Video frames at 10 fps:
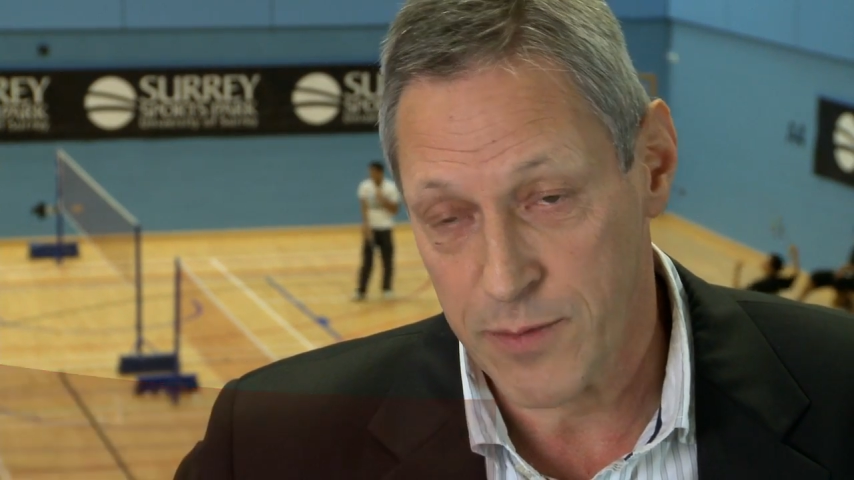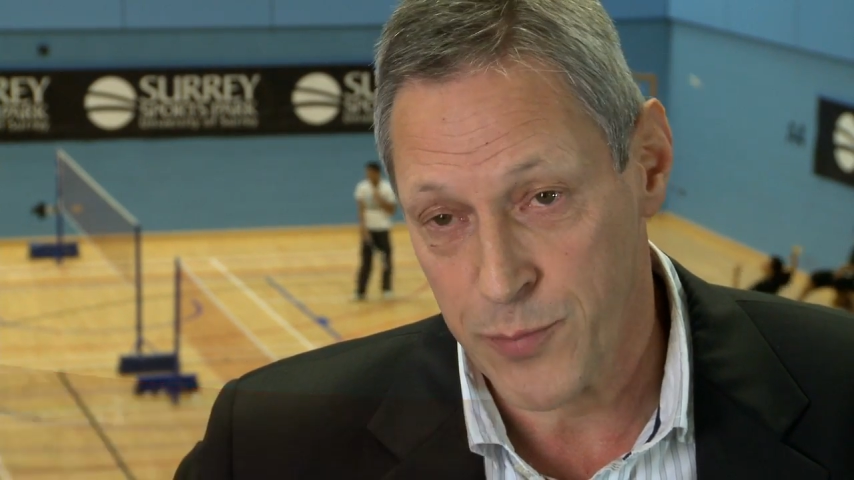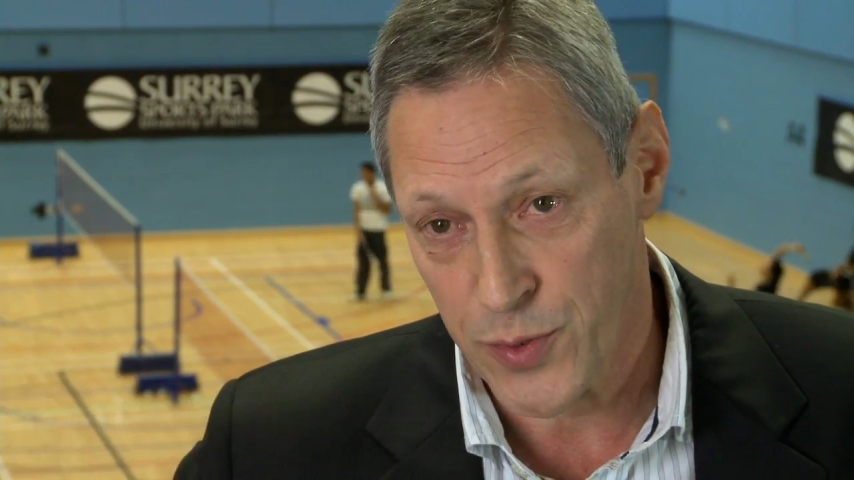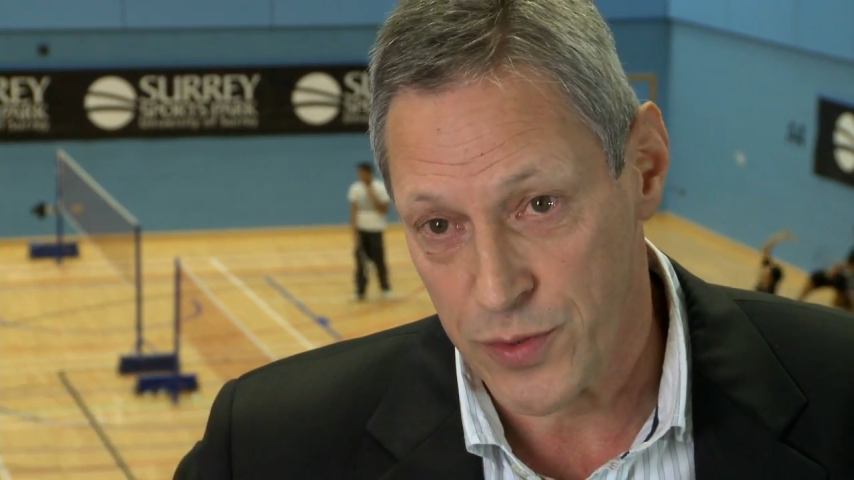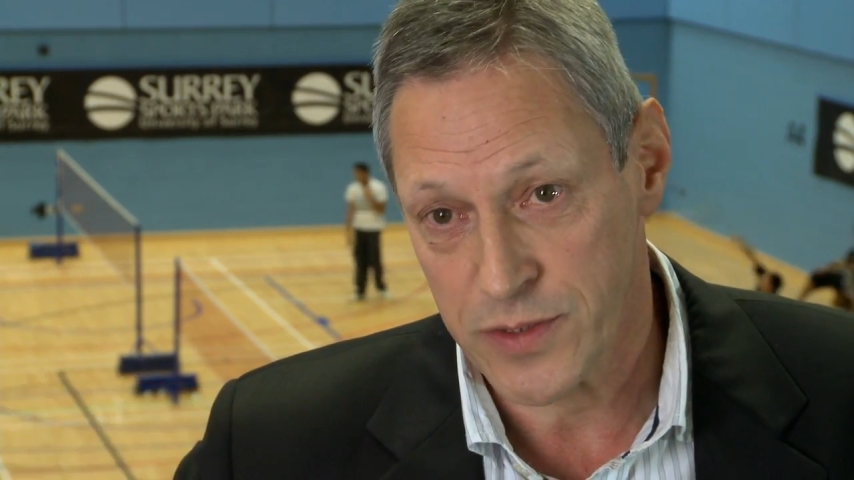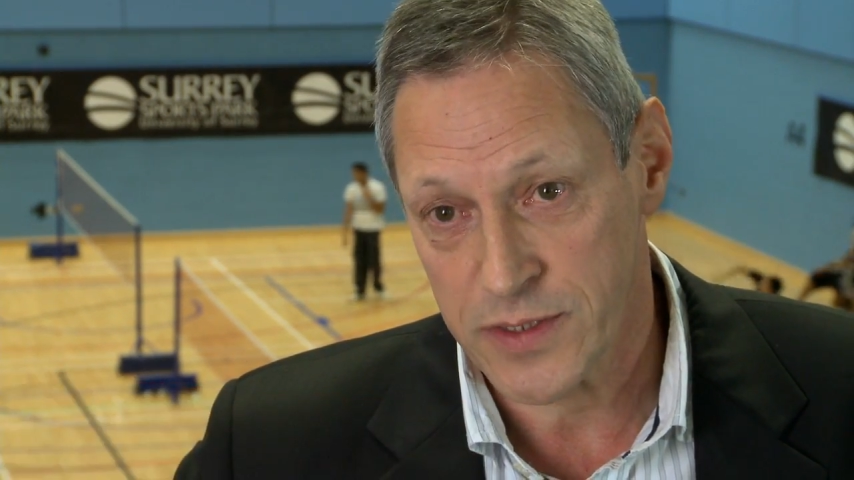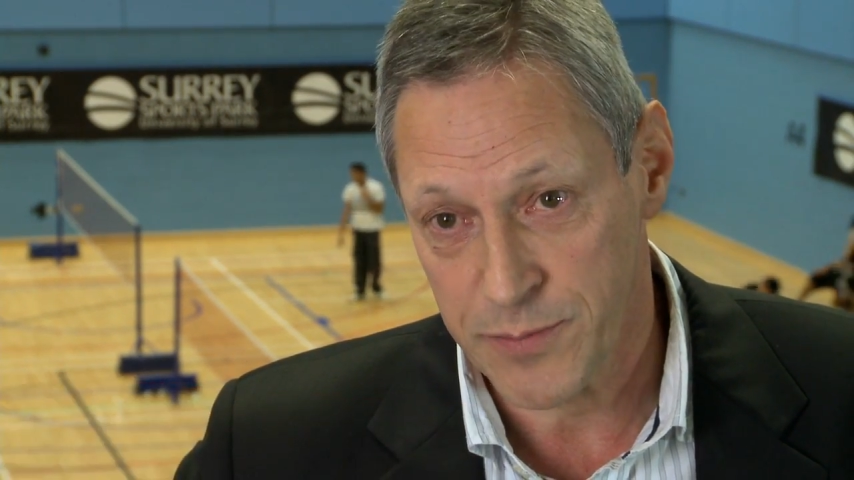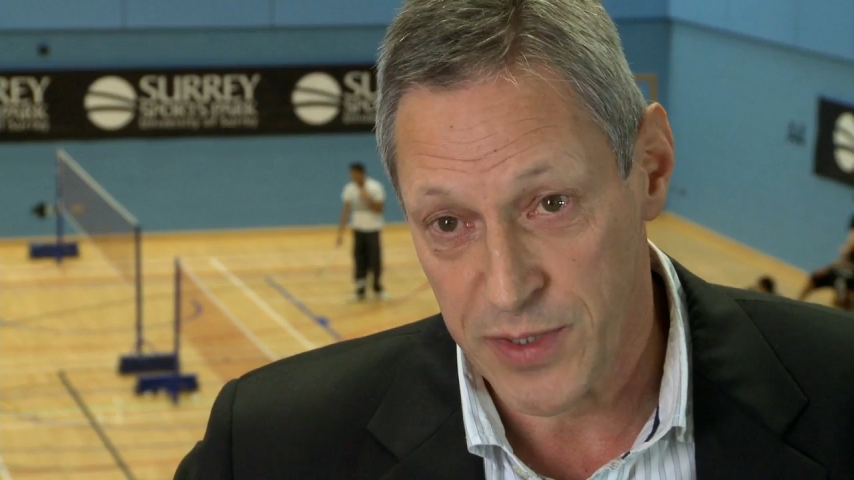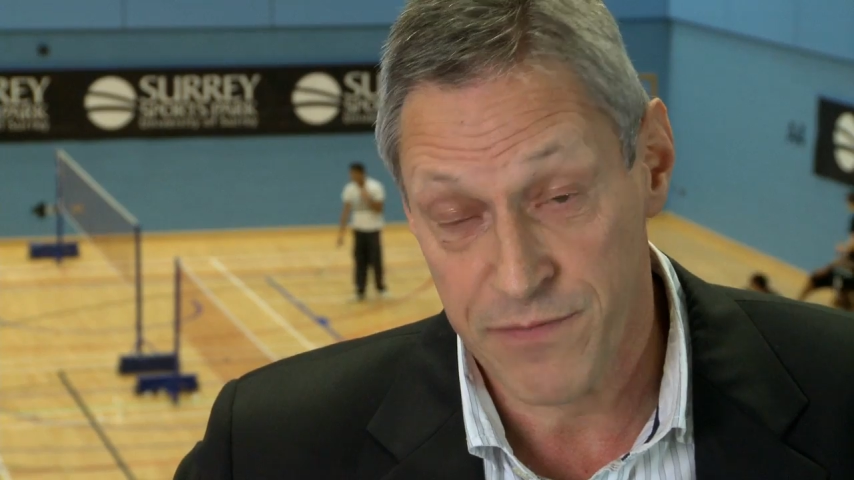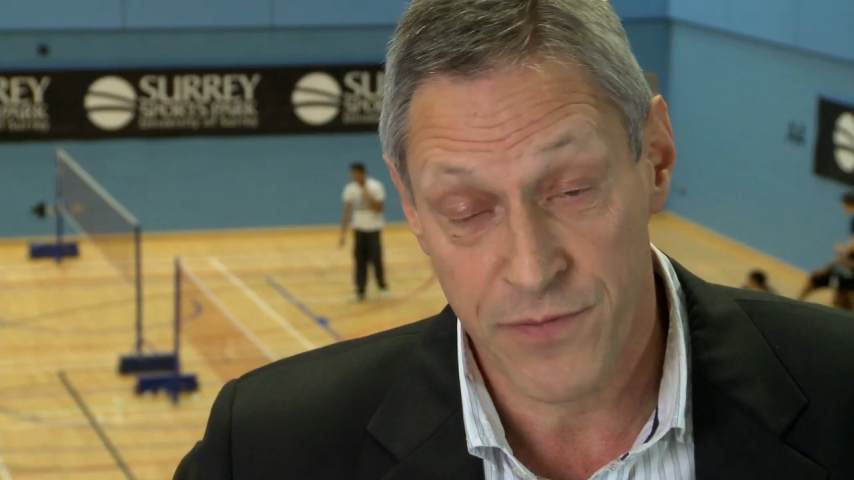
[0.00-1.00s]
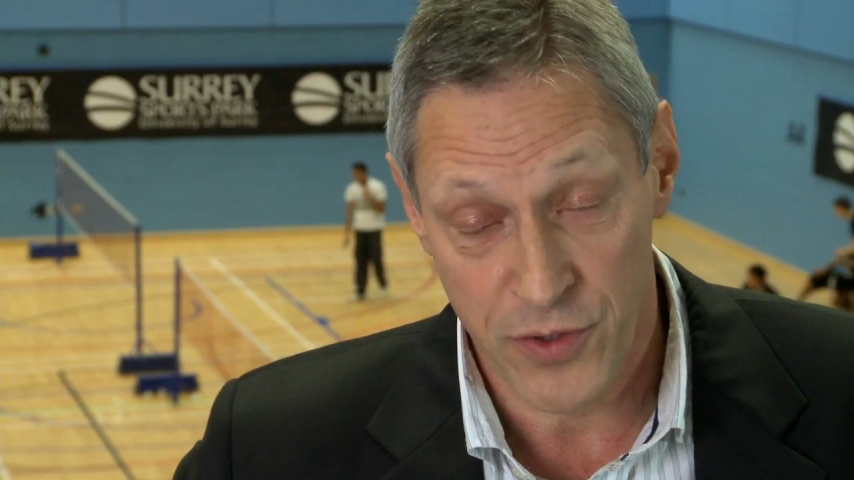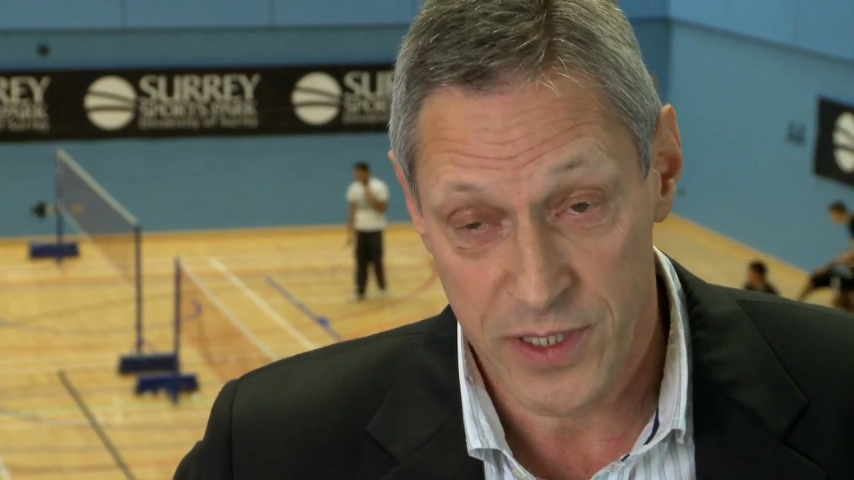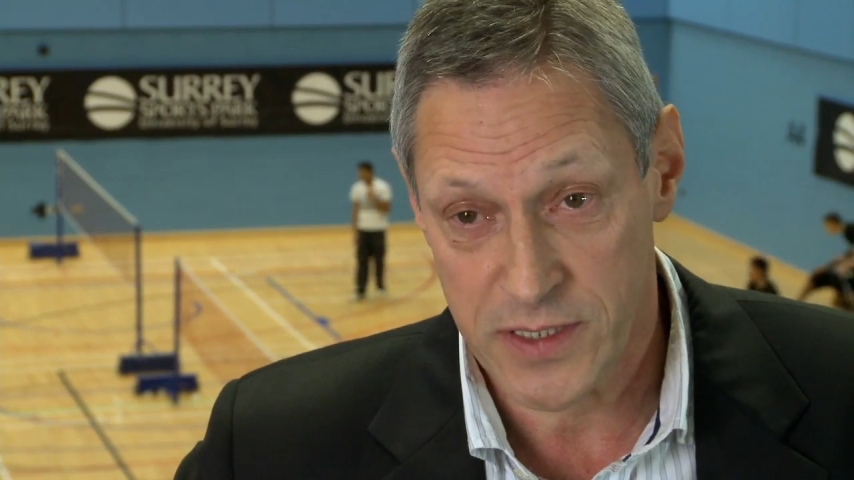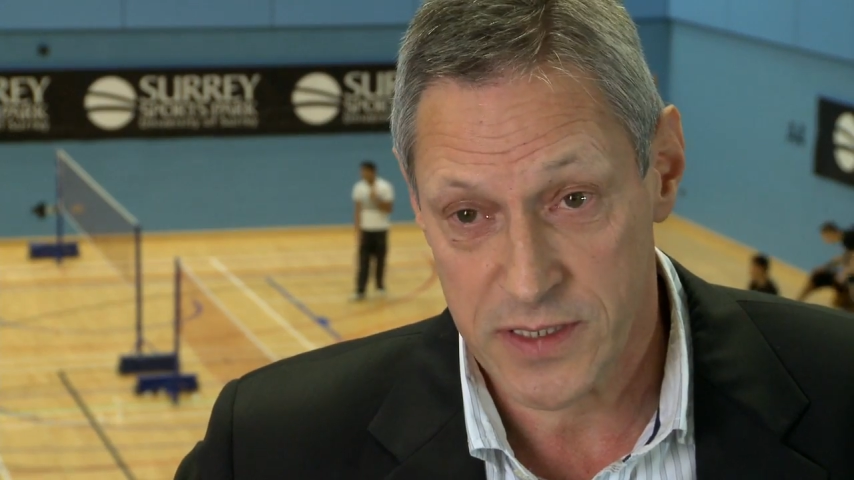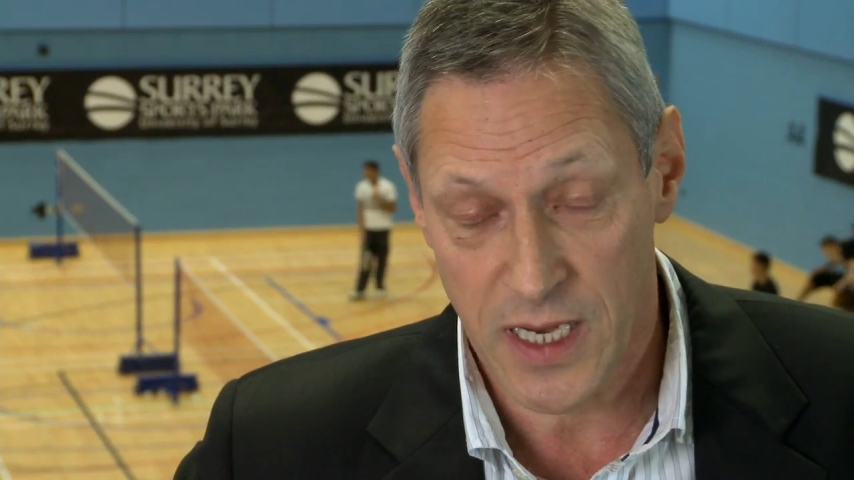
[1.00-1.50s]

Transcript: important to be focused,